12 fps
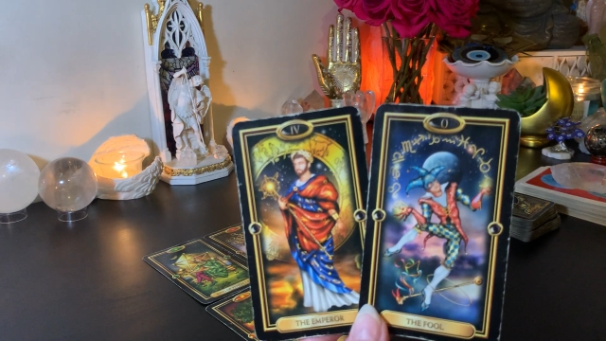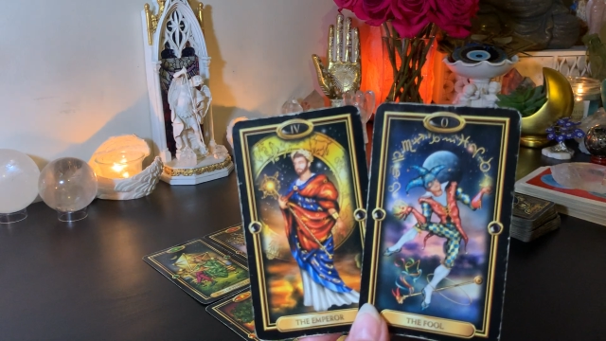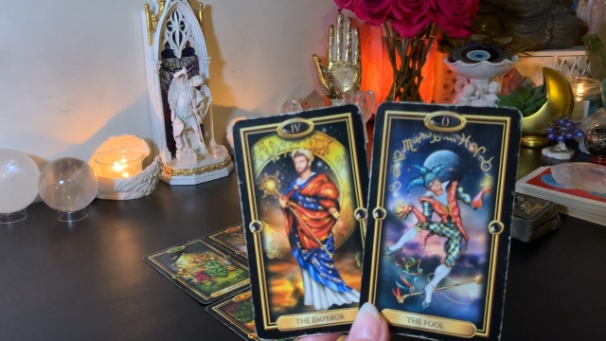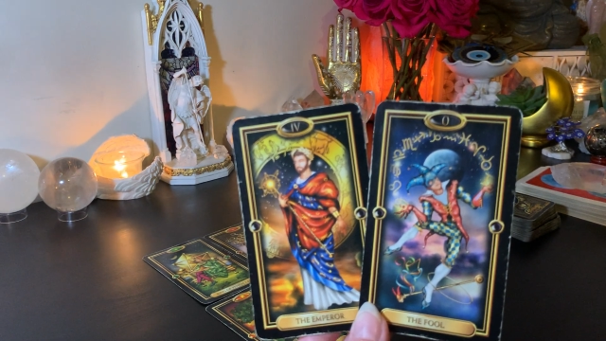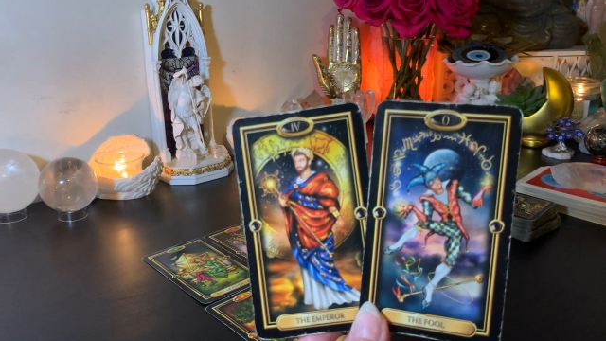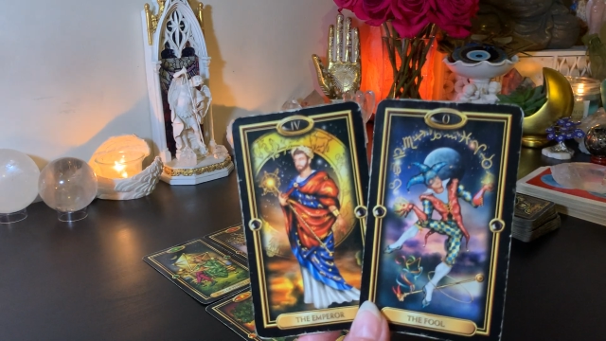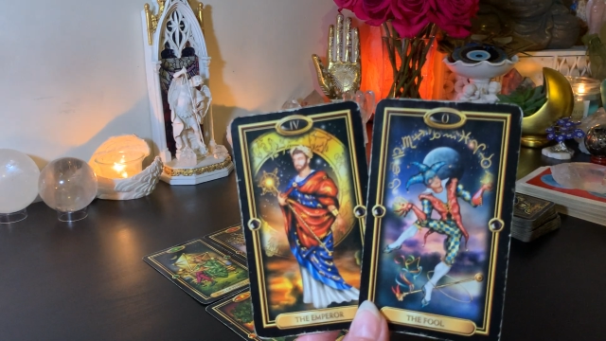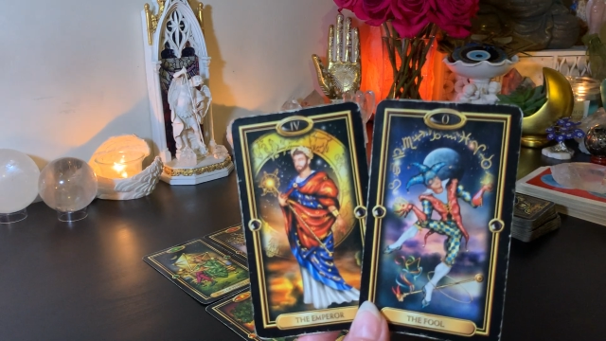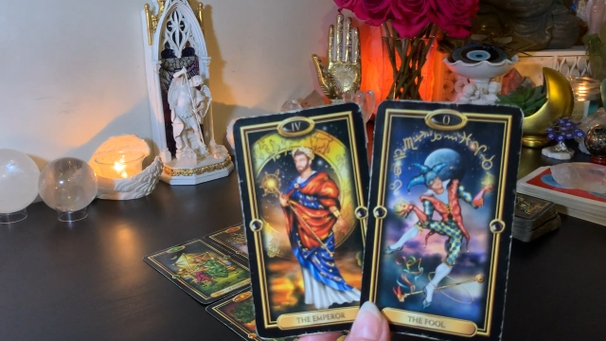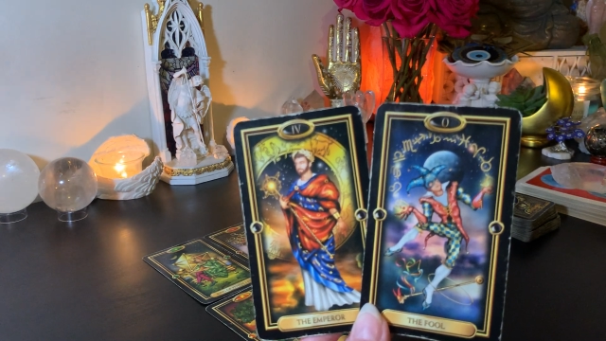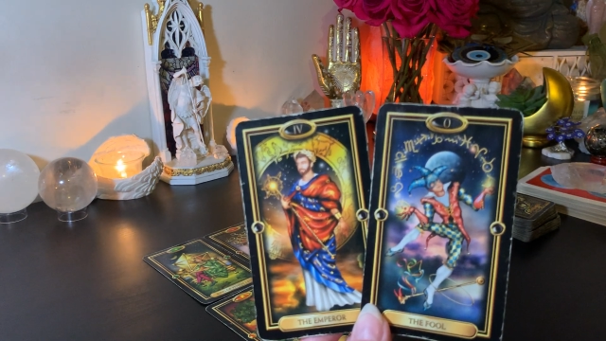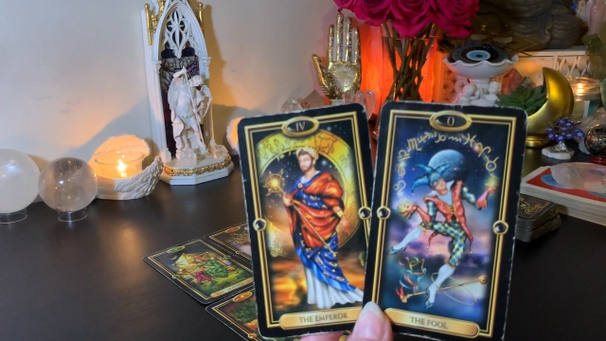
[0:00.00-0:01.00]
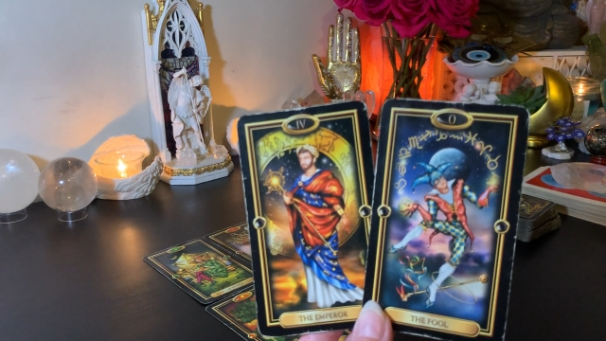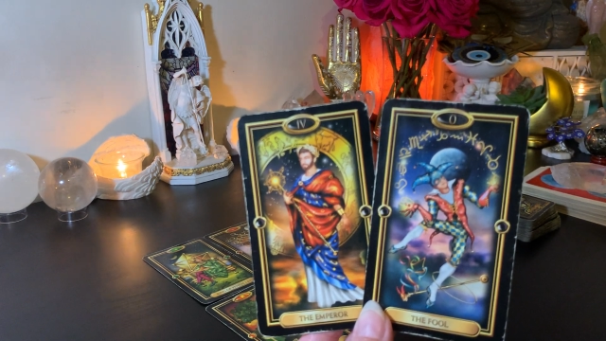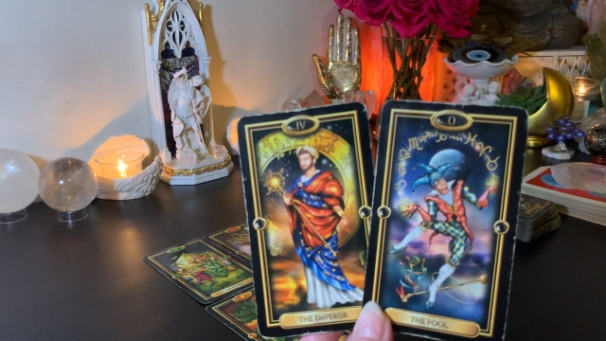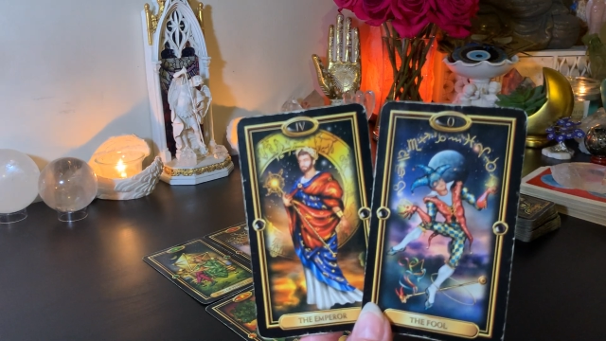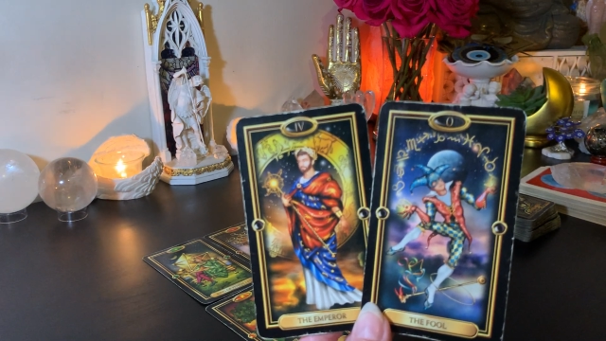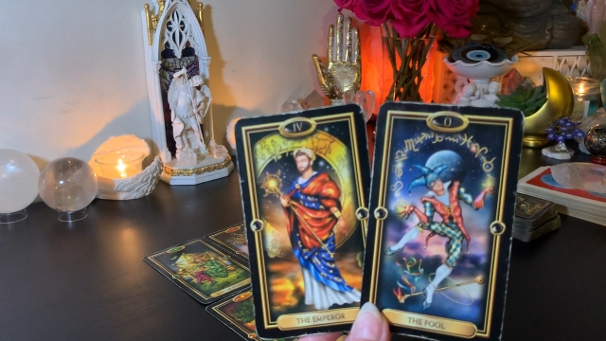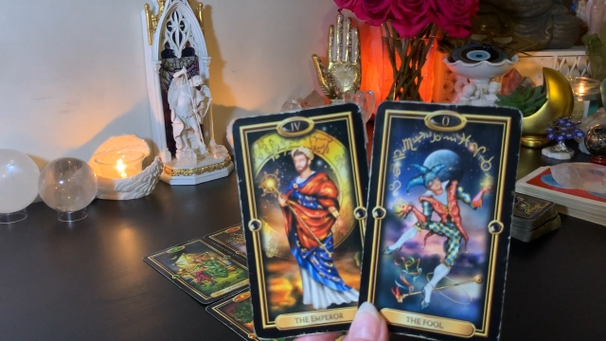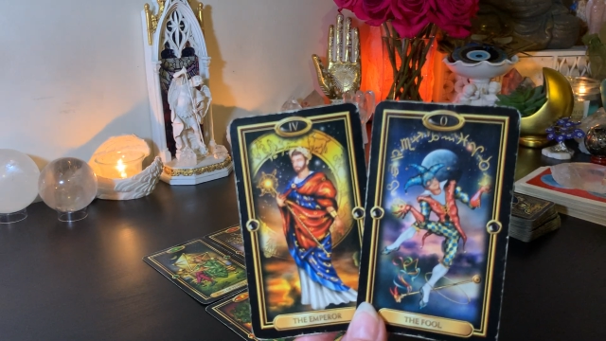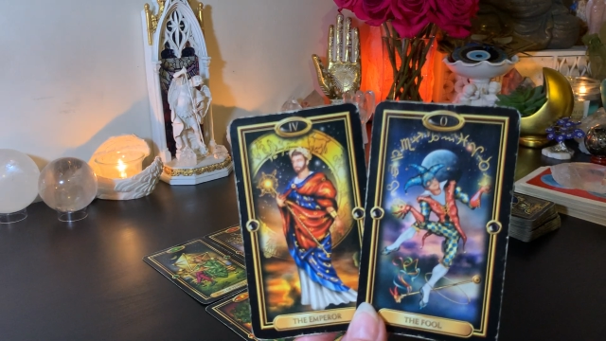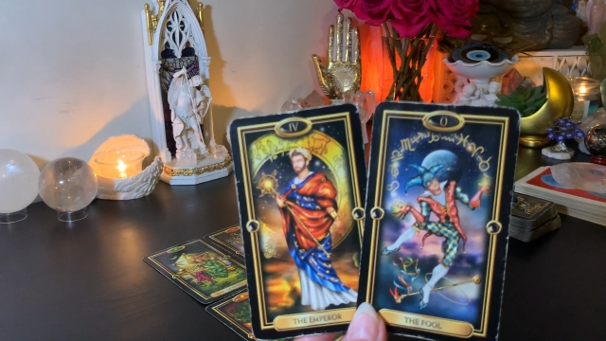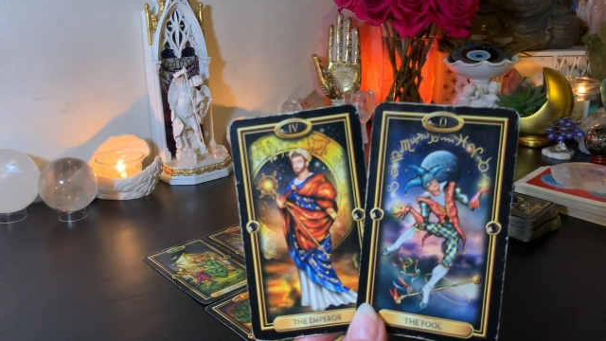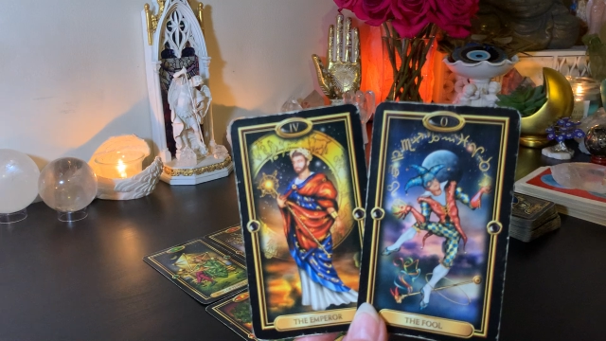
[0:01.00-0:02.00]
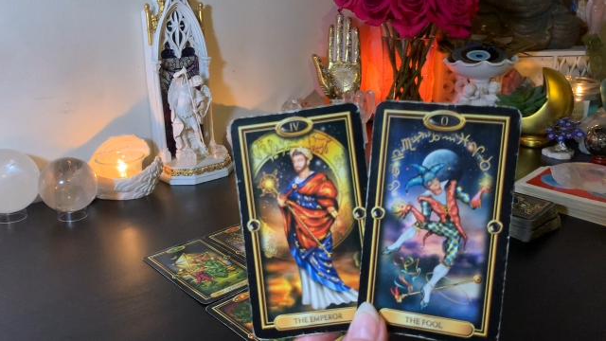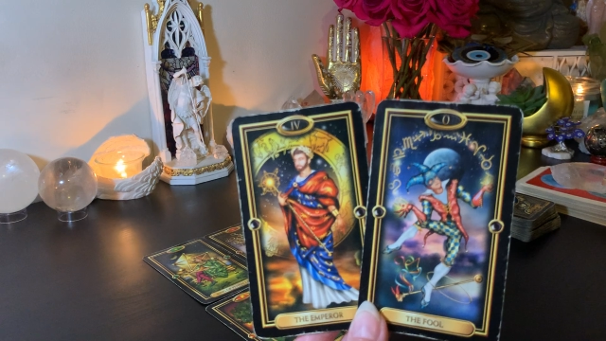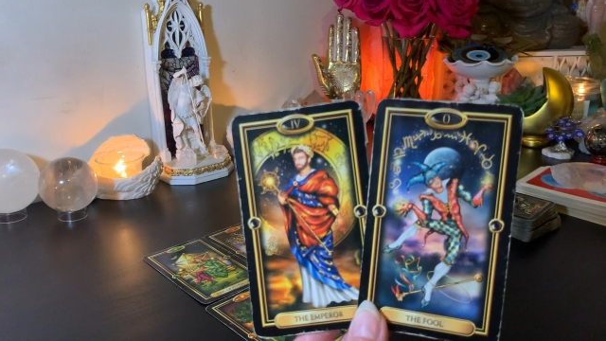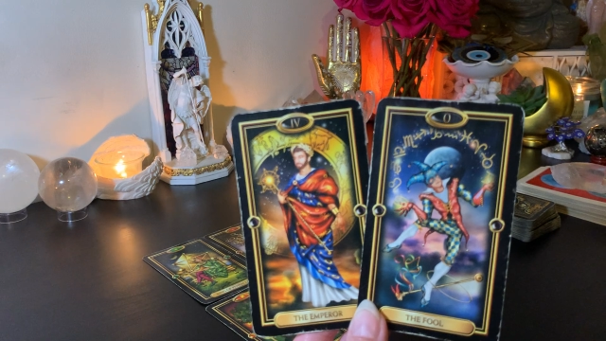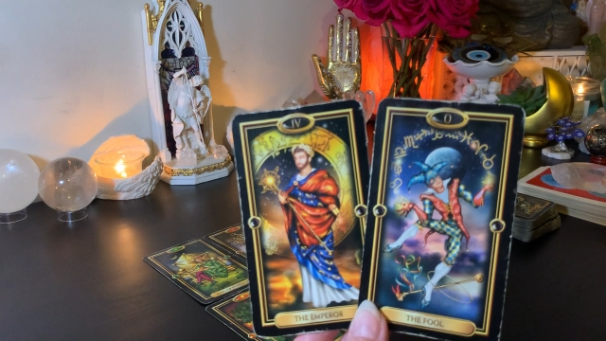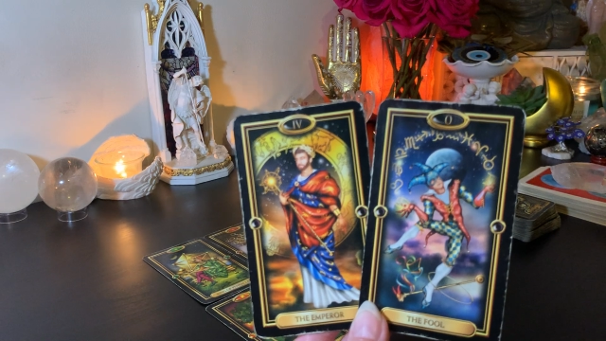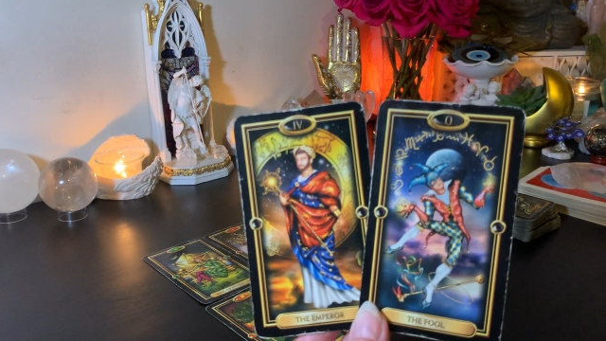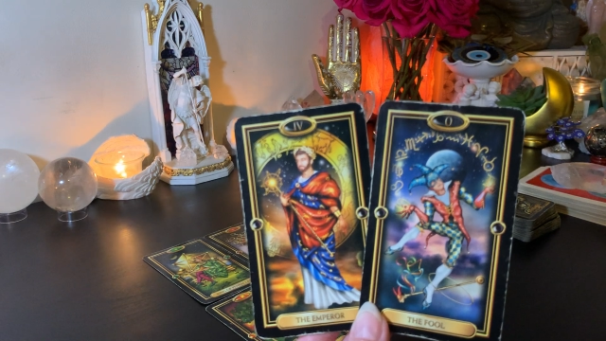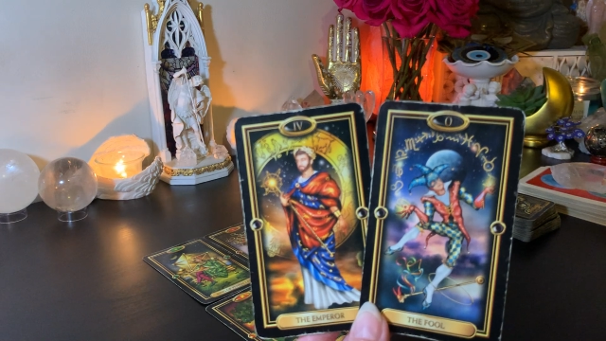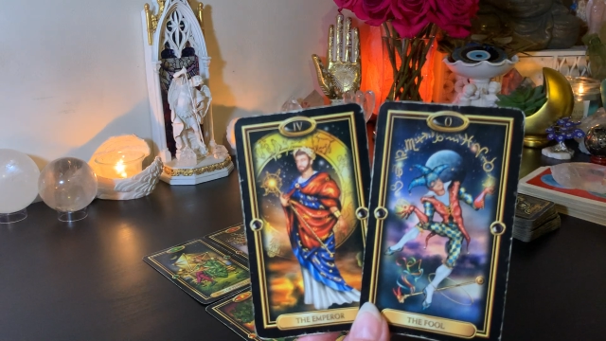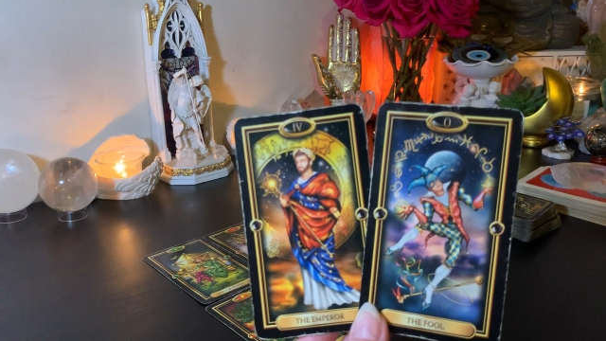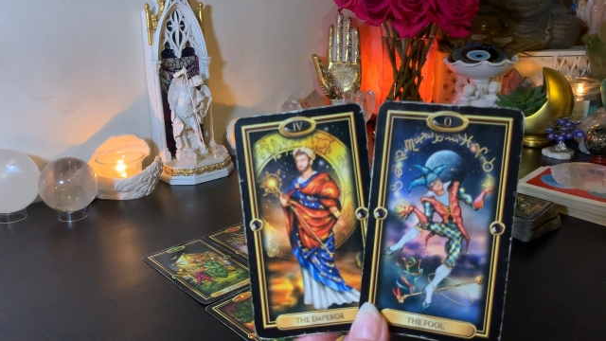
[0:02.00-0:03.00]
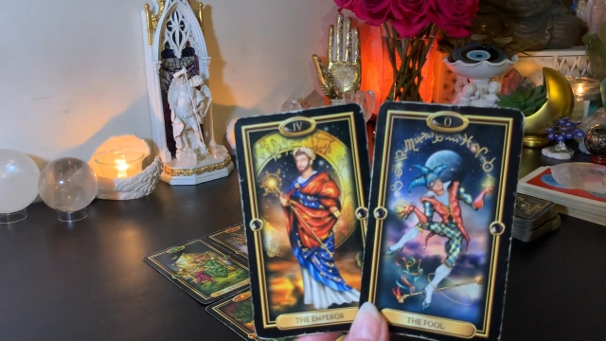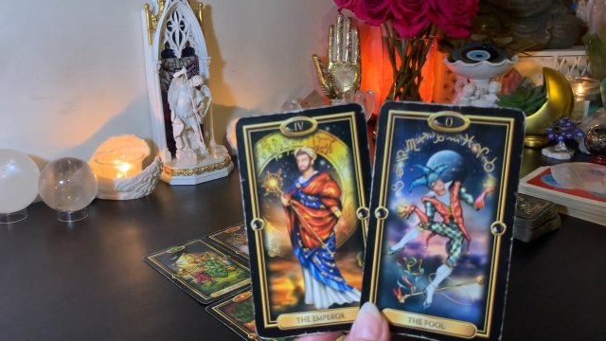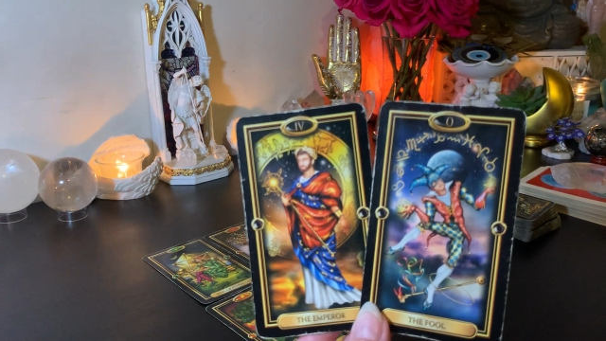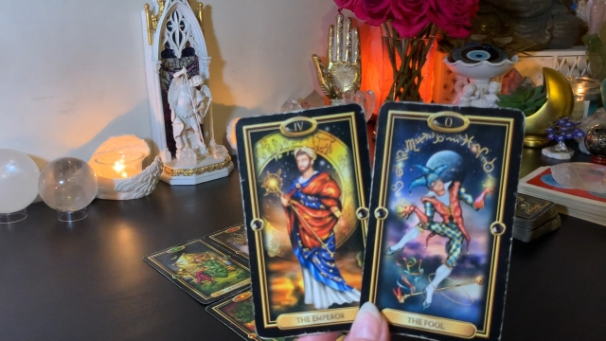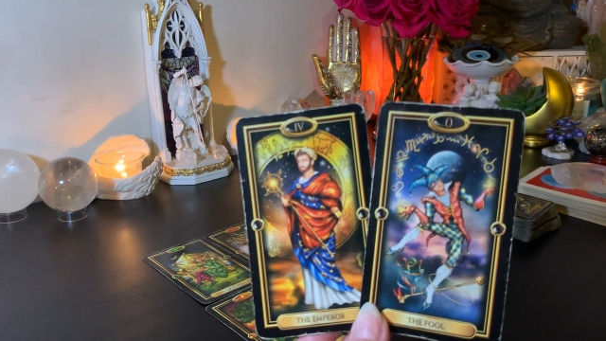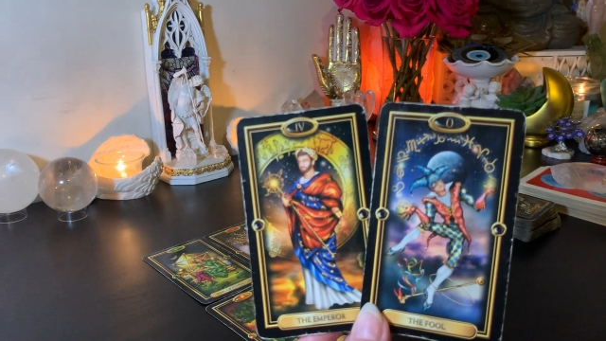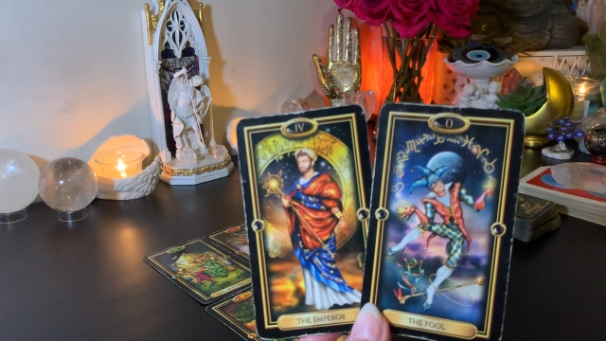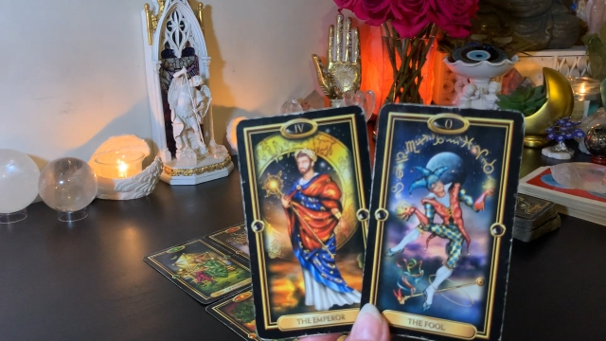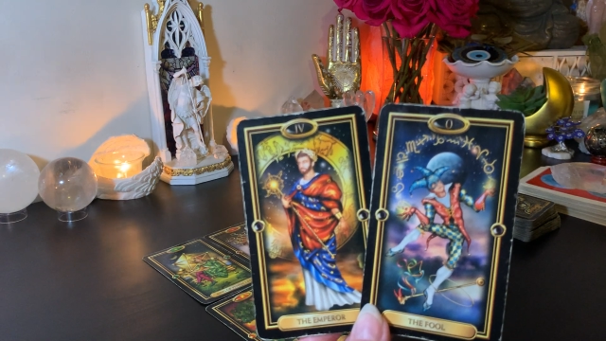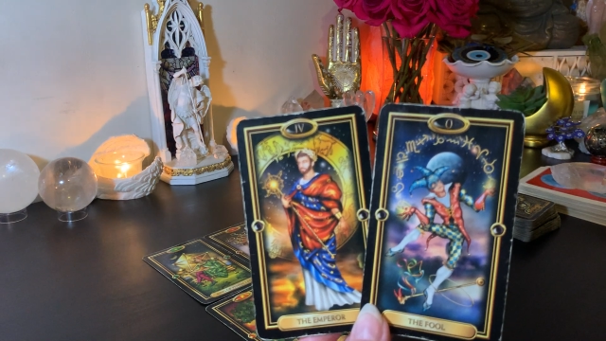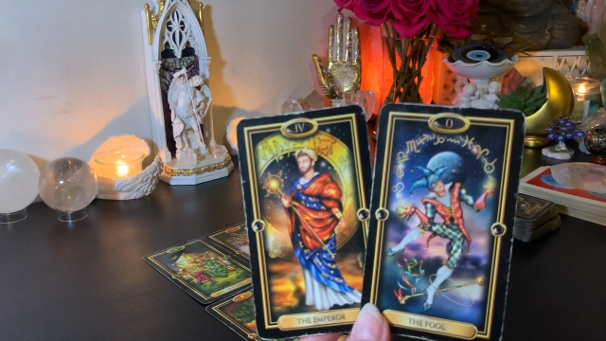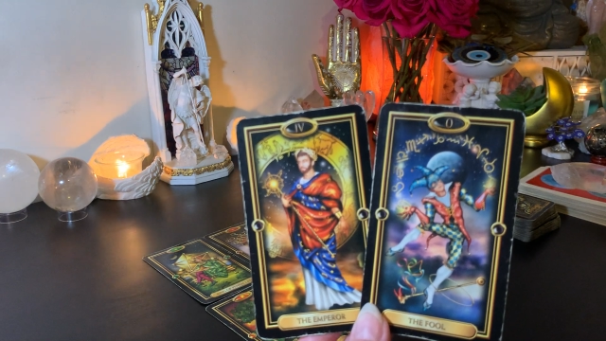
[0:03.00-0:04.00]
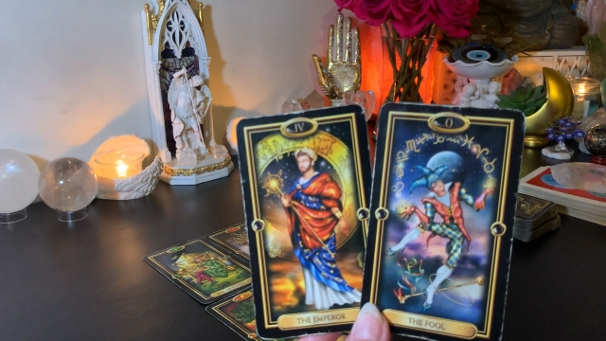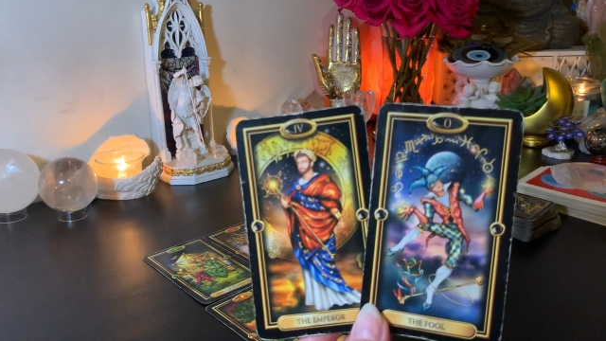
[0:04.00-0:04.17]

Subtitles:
[unreadable: no face in view]